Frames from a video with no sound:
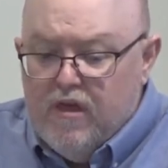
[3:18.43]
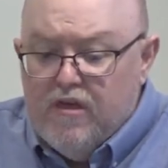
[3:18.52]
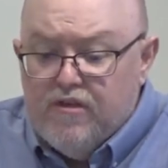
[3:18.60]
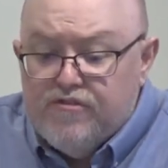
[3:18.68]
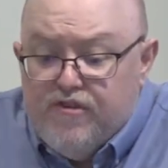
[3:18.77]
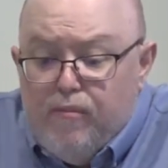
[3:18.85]

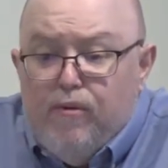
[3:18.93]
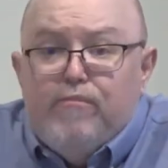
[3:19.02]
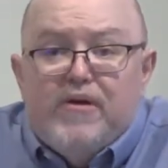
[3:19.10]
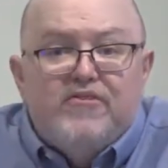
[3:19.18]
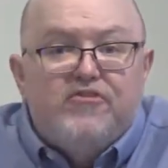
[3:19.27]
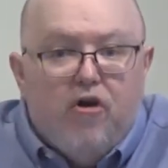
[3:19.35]
Some have
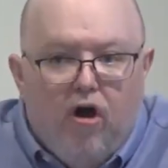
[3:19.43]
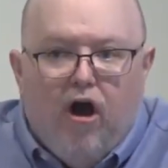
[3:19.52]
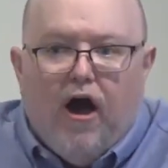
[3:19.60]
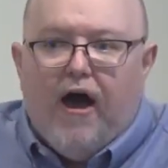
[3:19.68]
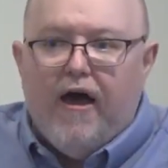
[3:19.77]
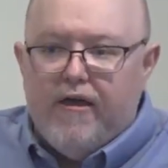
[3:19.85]
been
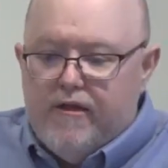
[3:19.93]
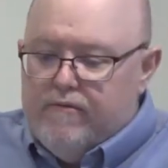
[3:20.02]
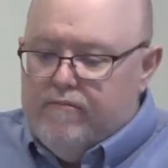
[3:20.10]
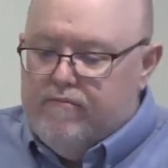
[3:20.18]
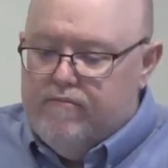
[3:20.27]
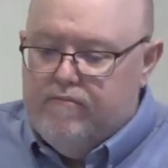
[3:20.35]
taught
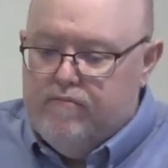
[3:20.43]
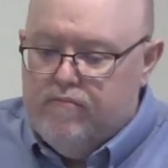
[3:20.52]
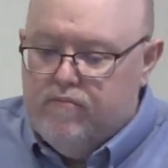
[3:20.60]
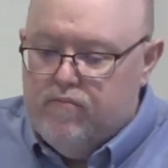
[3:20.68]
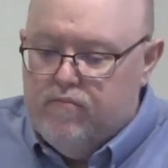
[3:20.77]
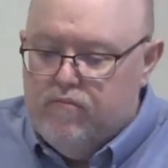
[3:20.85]

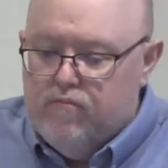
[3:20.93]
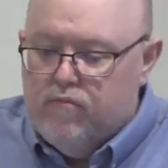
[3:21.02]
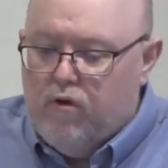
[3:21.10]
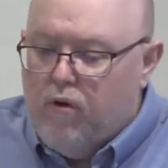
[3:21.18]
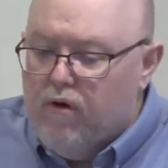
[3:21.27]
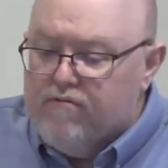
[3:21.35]

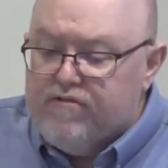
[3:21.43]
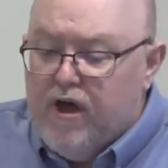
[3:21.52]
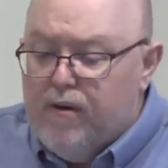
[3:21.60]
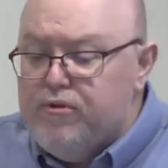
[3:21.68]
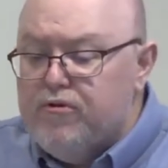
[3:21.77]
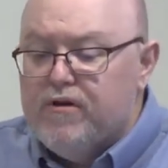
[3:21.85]
or have
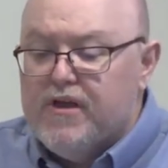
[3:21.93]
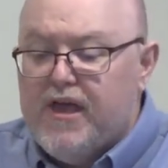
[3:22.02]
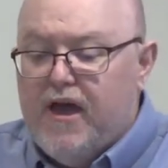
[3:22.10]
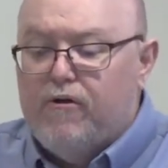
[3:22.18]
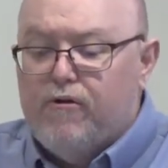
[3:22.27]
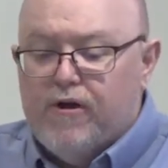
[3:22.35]
come to
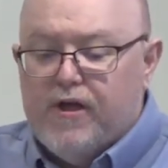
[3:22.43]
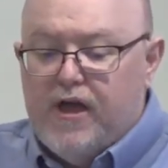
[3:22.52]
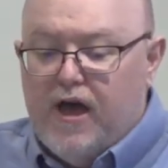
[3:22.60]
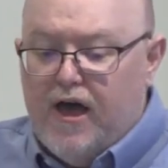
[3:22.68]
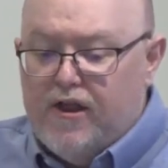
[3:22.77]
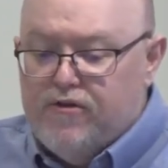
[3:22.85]
encounter a
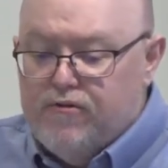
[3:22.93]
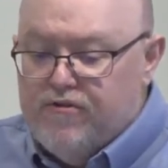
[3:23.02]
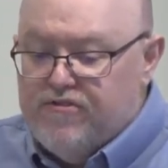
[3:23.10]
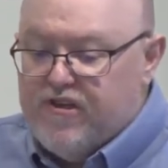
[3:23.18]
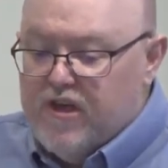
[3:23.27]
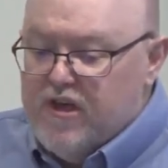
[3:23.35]
God who
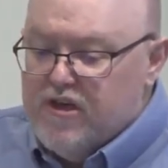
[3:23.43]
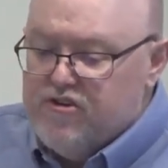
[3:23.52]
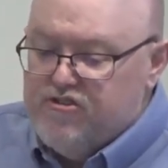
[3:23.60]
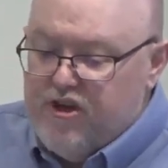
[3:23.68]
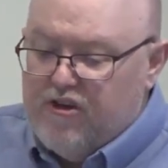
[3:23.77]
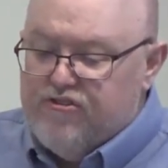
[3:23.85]
is
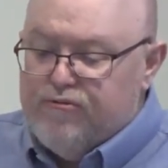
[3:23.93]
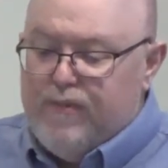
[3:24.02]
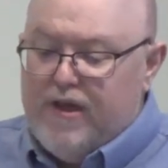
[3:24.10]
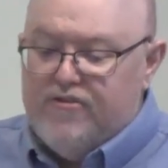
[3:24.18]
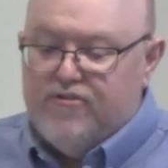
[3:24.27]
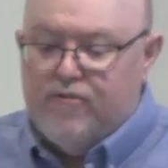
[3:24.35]

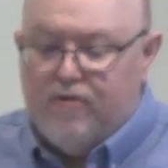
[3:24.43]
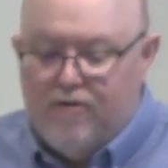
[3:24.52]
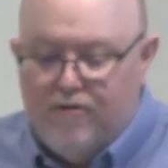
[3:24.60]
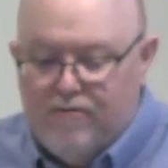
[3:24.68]
judgmental,